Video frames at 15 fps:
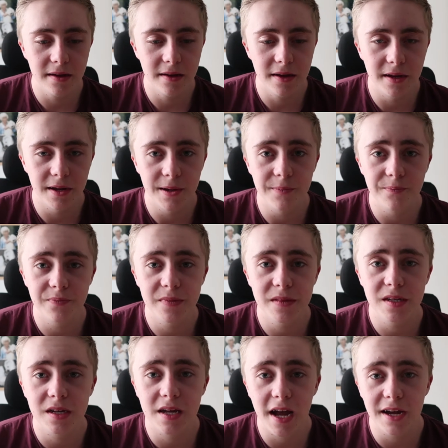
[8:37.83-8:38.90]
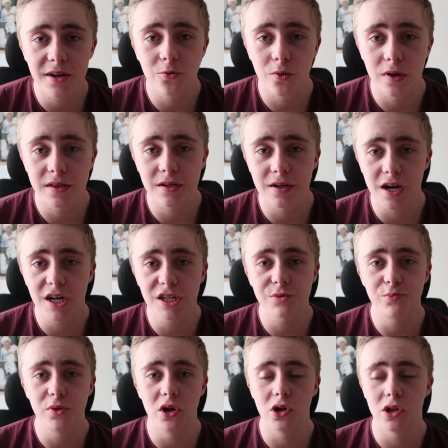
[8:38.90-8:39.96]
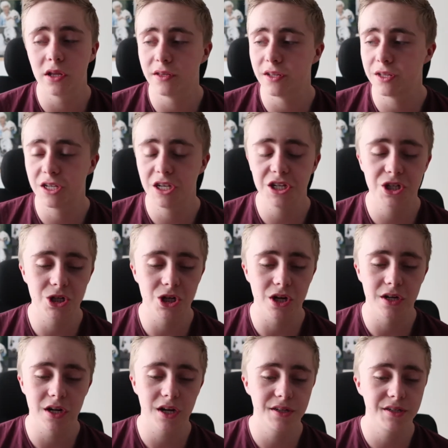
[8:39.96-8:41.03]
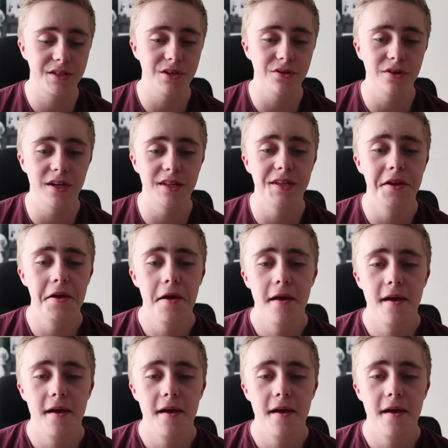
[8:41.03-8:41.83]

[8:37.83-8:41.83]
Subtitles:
the guy who went to the hospital, and the teacher and the other student,